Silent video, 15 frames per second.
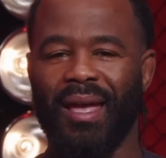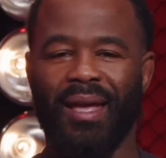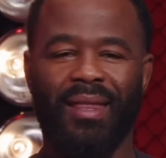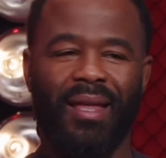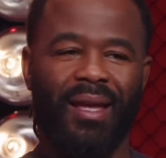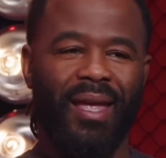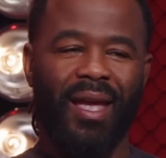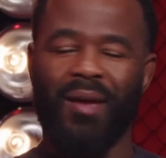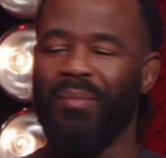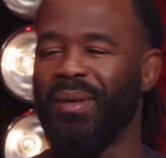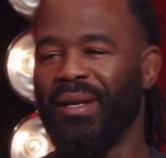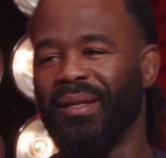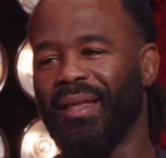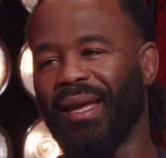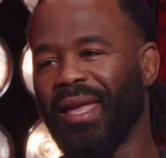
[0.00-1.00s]
can't. That can't
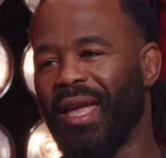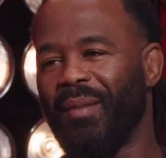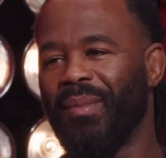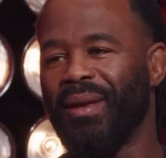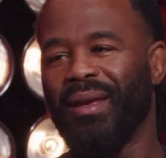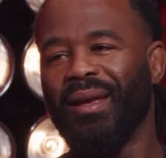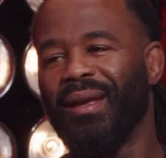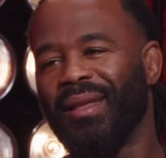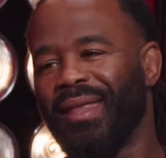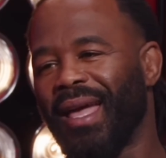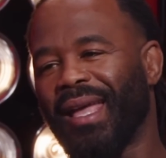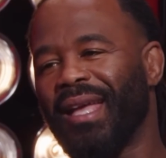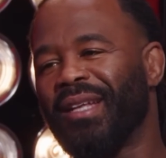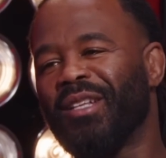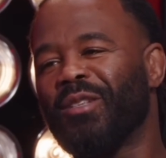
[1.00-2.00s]
be. That can't be.
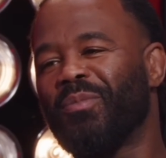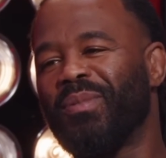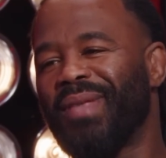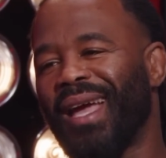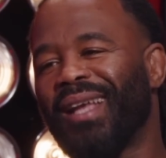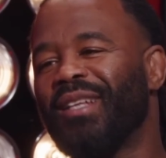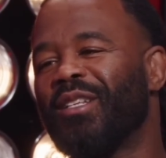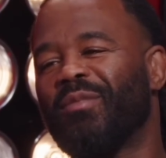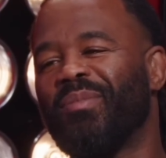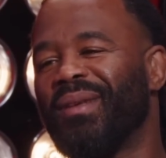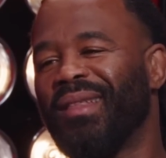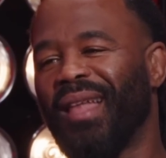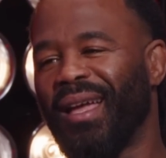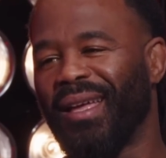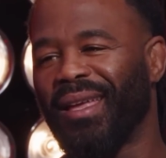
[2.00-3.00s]
That can just that can just
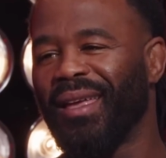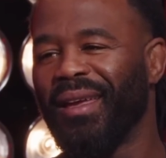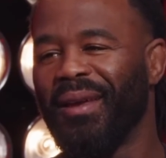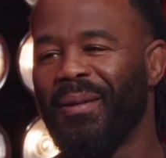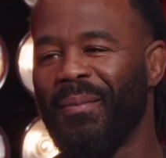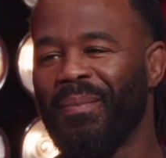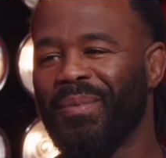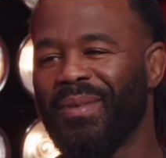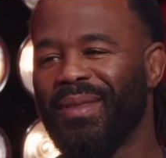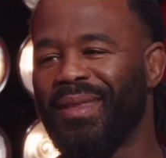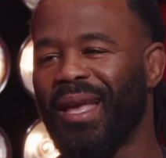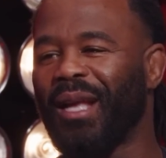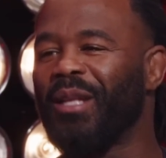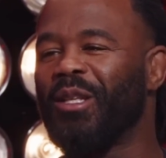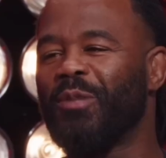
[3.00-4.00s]
be like
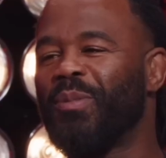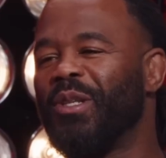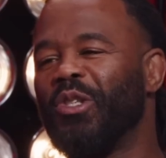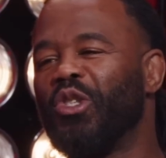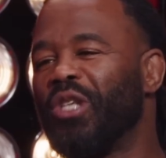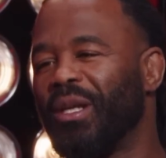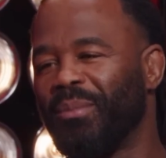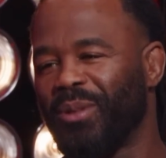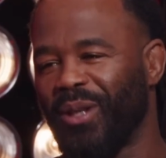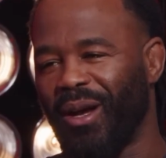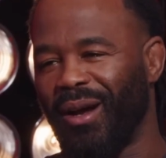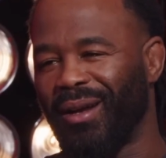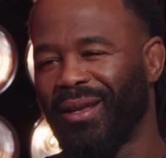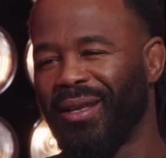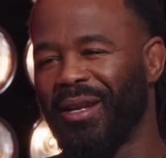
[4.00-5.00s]
that can just be gym
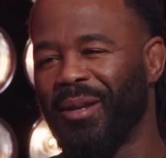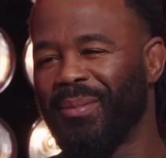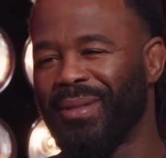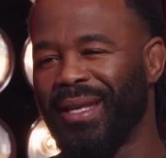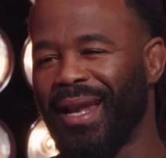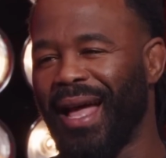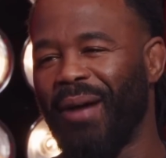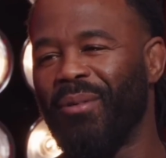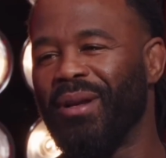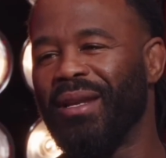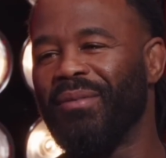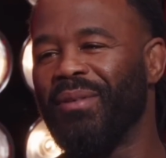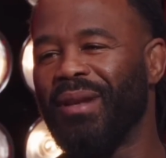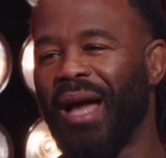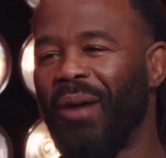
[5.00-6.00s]
talk. You know what I'm saying? I
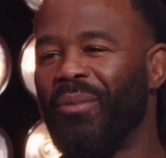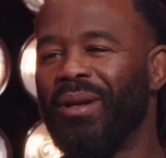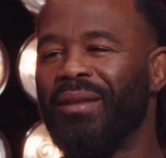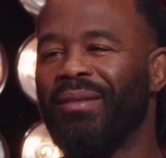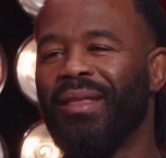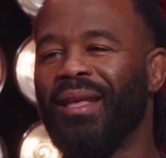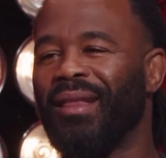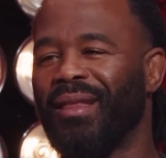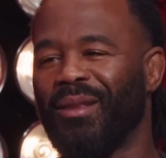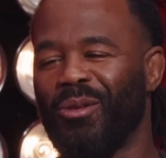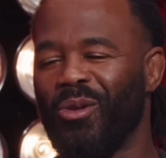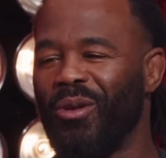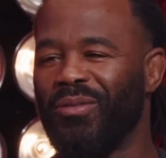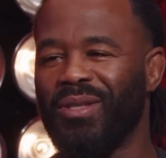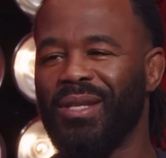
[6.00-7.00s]
wouldn't even I wouldn't think that the
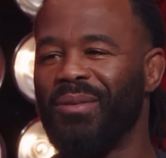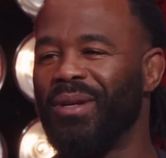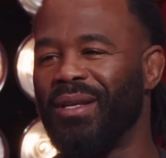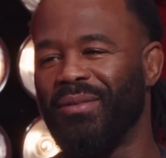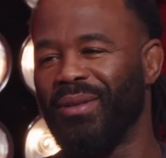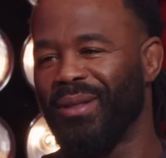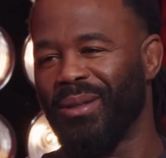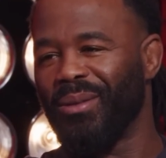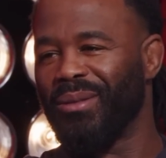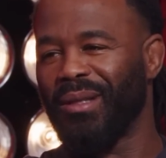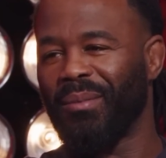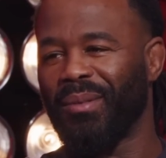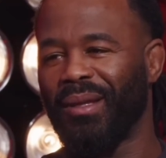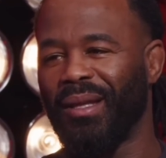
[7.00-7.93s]
UFC would even do something